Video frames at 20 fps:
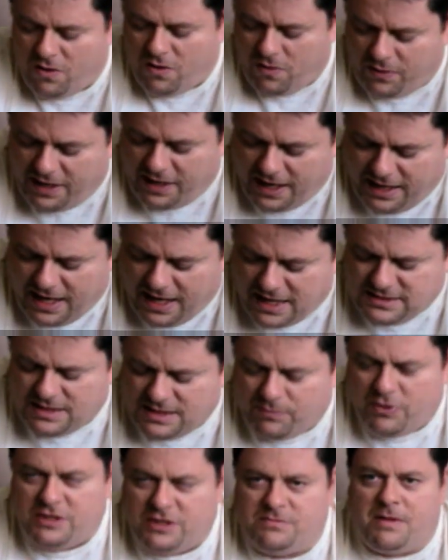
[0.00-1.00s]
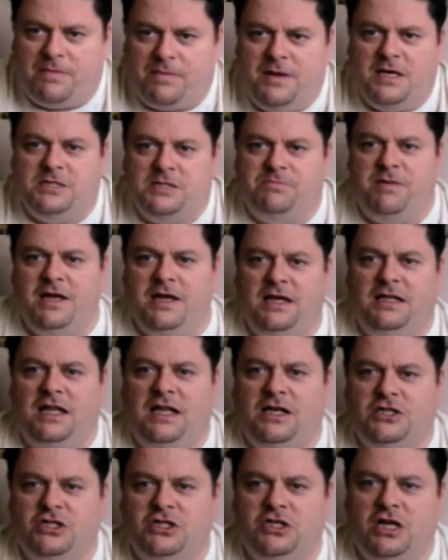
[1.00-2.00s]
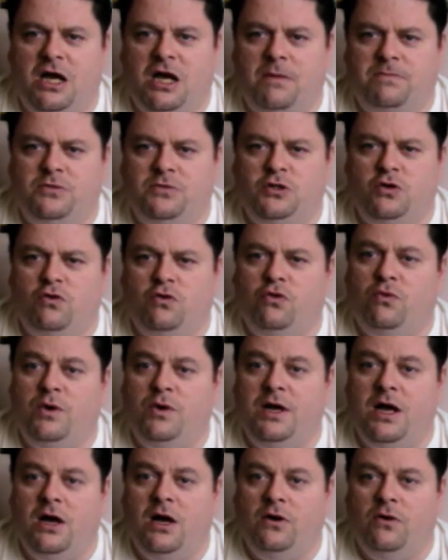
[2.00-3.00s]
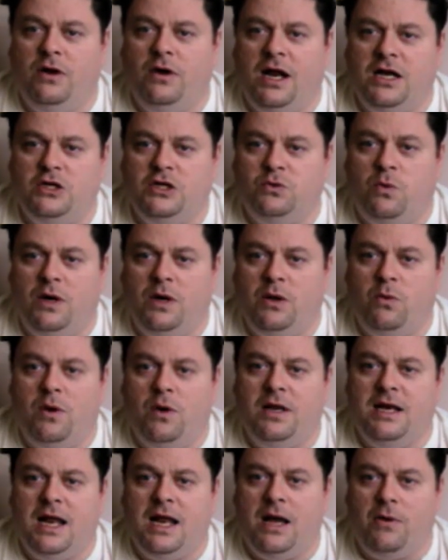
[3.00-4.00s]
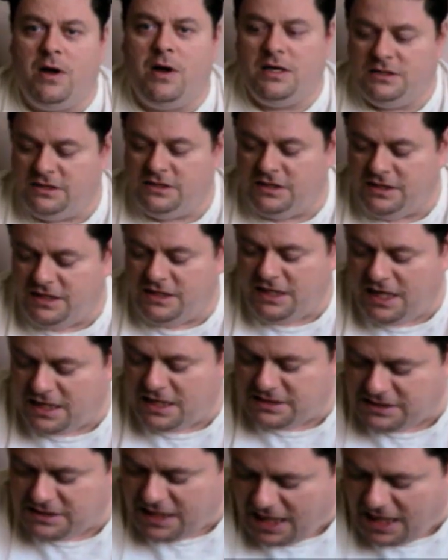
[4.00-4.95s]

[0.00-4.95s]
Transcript: okay guys, that brings my PSP collection up to 321. Now on to the DS